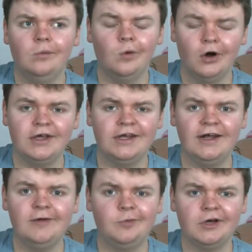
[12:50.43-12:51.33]
working
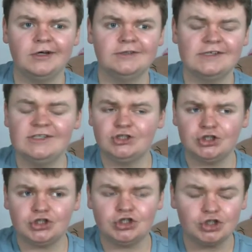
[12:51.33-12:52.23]
in, because it's
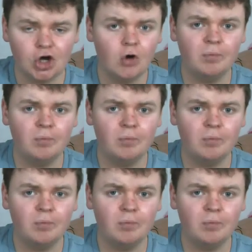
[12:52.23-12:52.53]
just so